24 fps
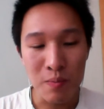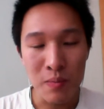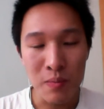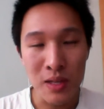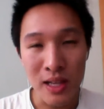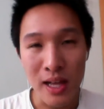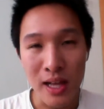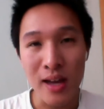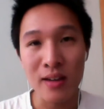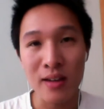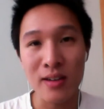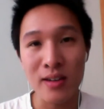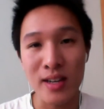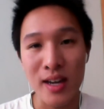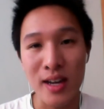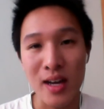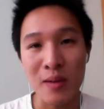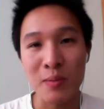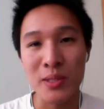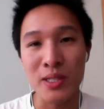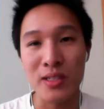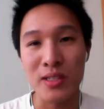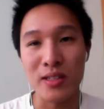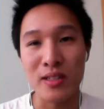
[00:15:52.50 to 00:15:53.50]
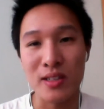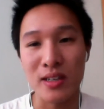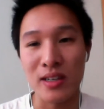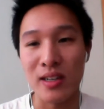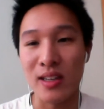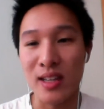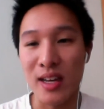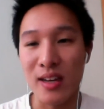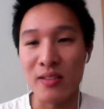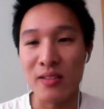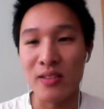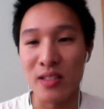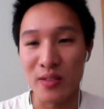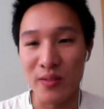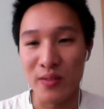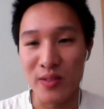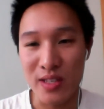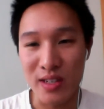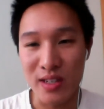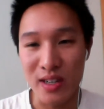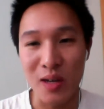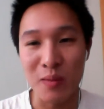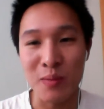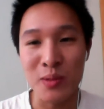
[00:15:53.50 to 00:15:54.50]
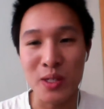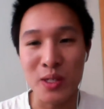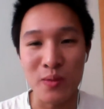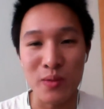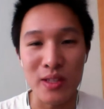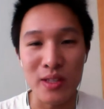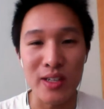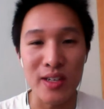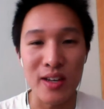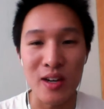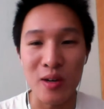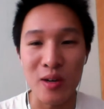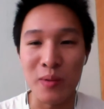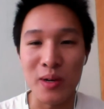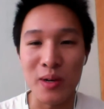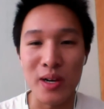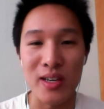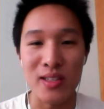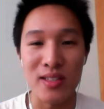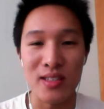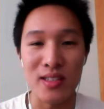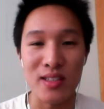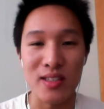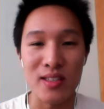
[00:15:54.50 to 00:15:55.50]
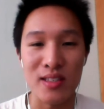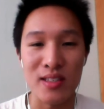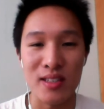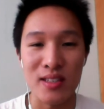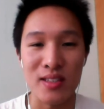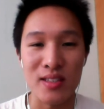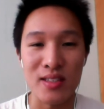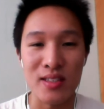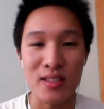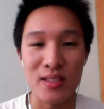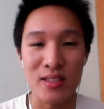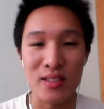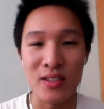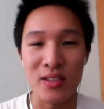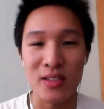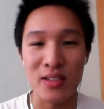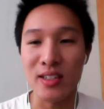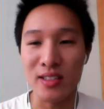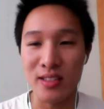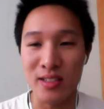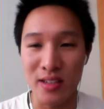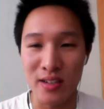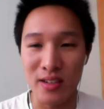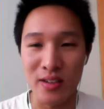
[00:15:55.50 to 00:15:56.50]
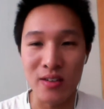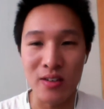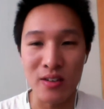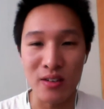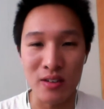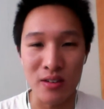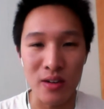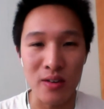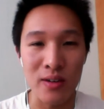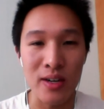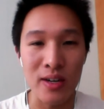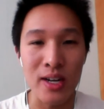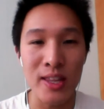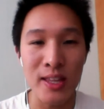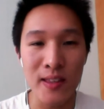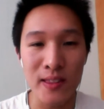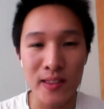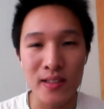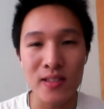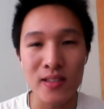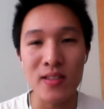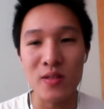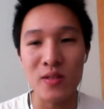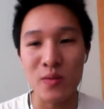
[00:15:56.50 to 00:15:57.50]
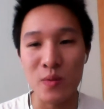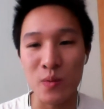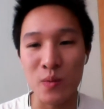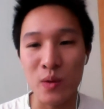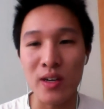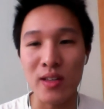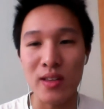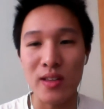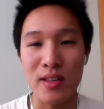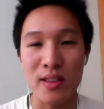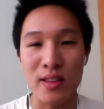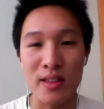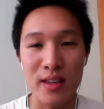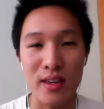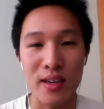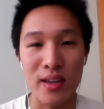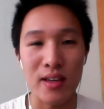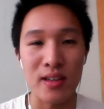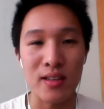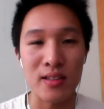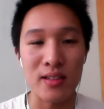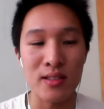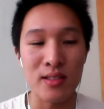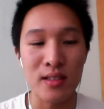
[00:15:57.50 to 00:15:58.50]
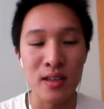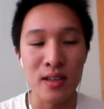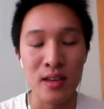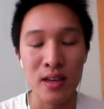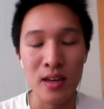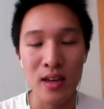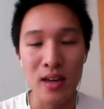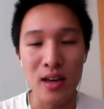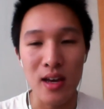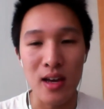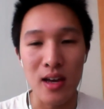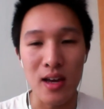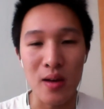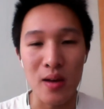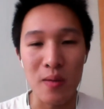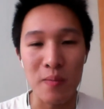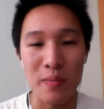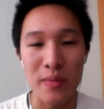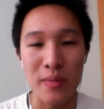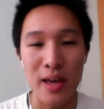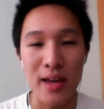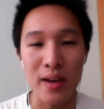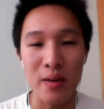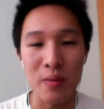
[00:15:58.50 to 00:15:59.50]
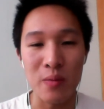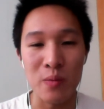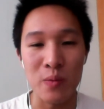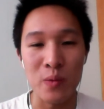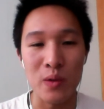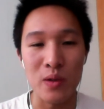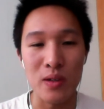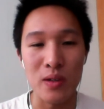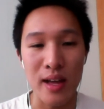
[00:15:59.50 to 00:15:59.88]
cloud adoption, cloud service adoption within enterprises is, is going to continue to grow. And I think this is one of the things um, that will